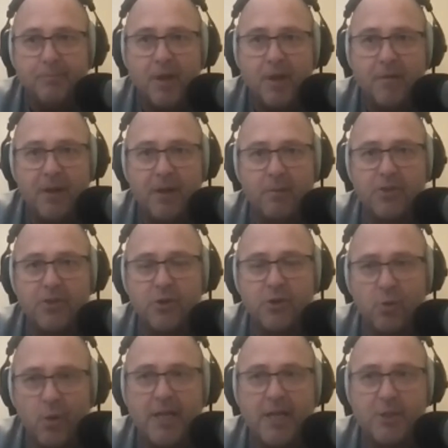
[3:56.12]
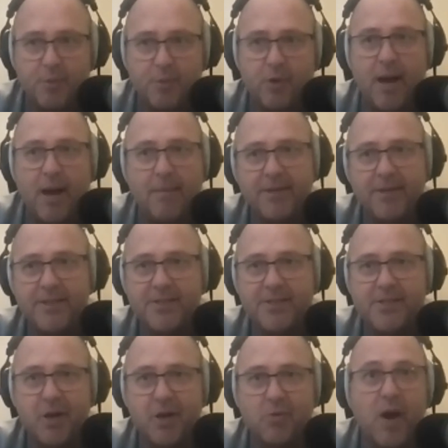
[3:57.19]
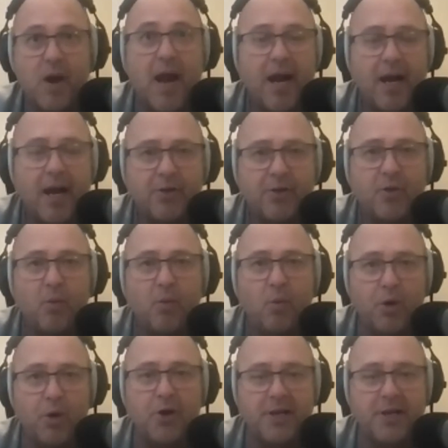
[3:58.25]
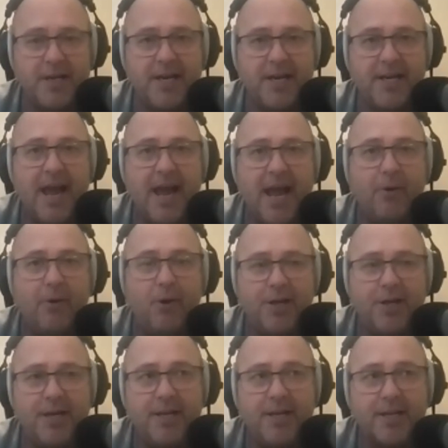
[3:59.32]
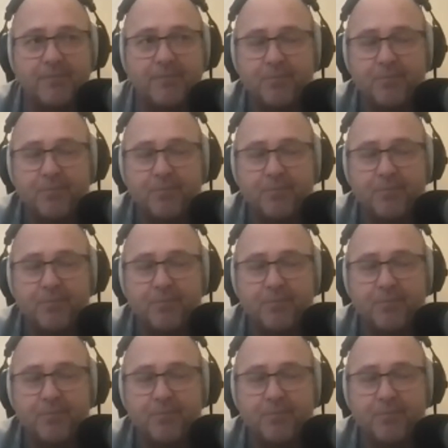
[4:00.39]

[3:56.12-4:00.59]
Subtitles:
there was always parameters around what I did and how I did it.